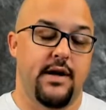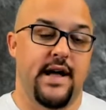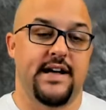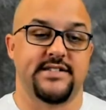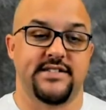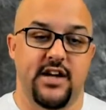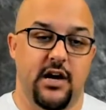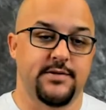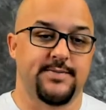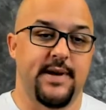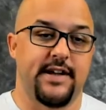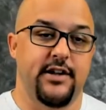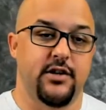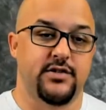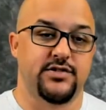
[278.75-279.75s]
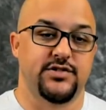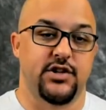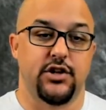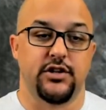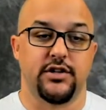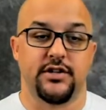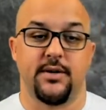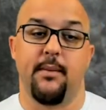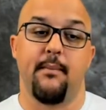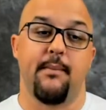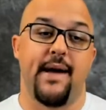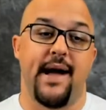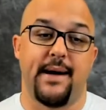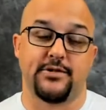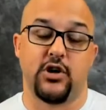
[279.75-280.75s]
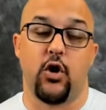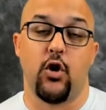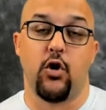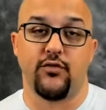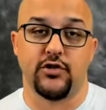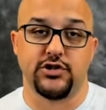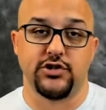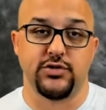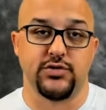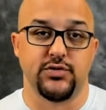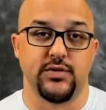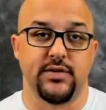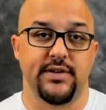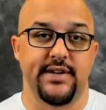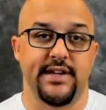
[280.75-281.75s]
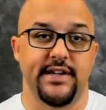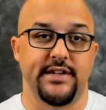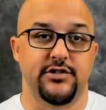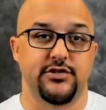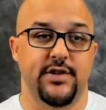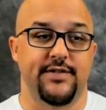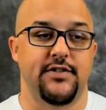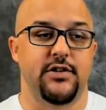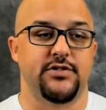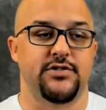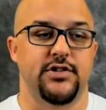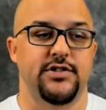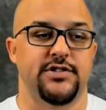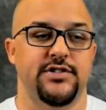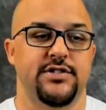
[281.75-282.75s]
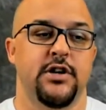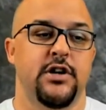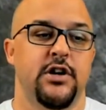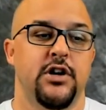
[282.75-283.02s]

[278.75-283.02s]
as a HubSpot user mapped over to the Drift users.